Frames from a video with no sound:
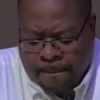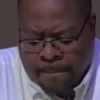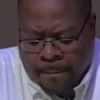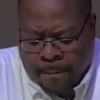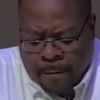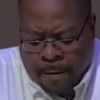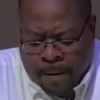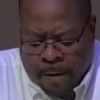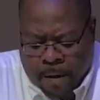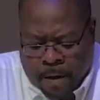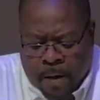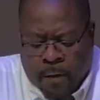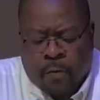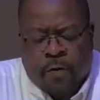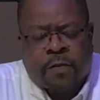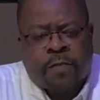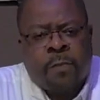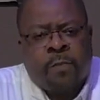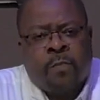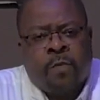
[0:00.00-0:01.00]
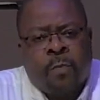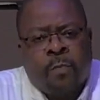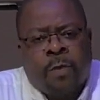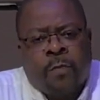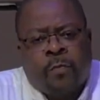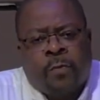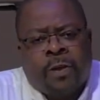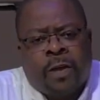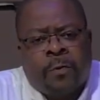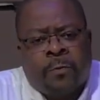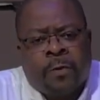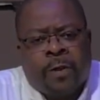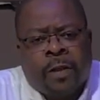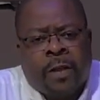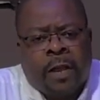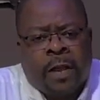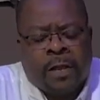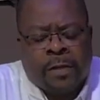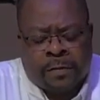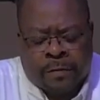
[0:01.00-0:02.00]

It was the moment when I realized